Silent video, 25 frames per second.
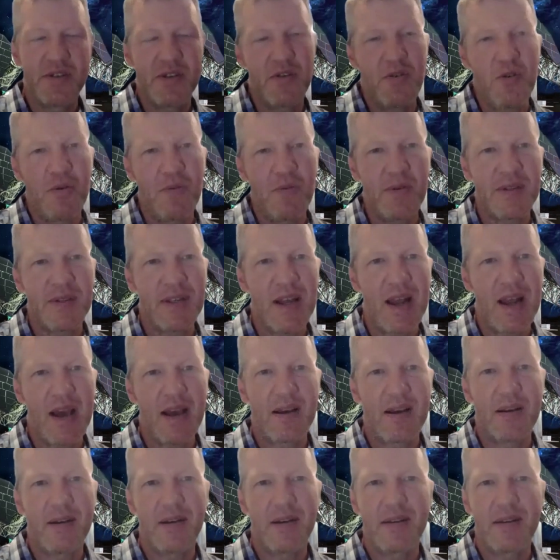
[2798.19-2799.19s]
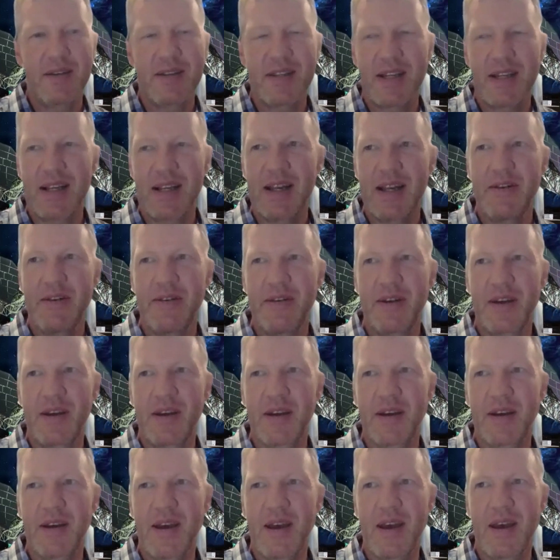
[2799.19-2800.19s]
So almost like
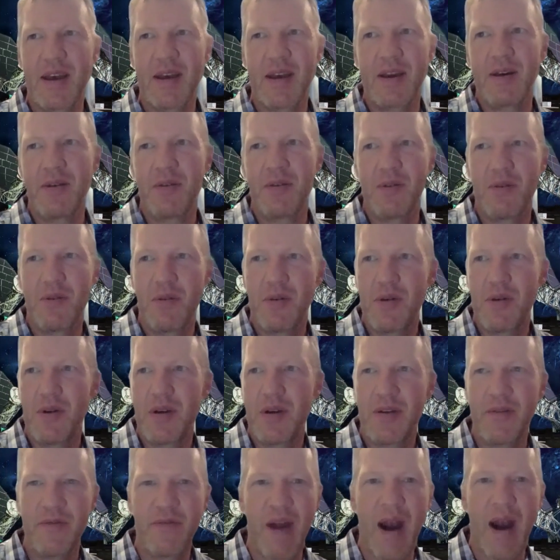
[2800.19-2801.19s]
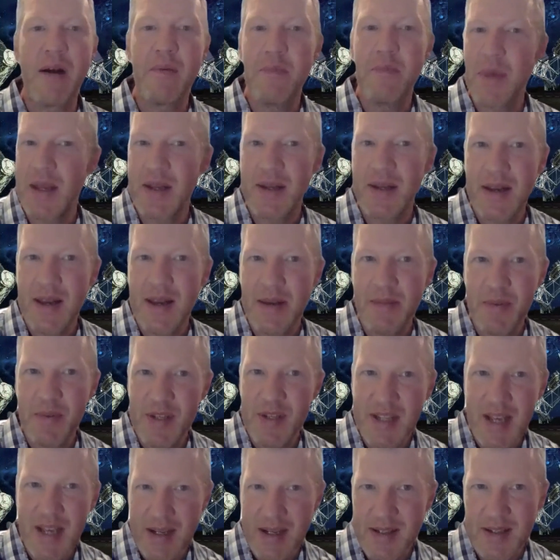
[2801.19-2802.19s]
declaring an environmentally
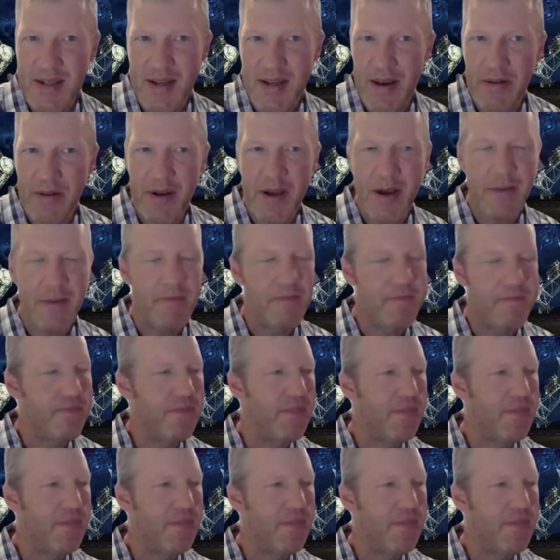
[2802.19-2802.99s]
protected area,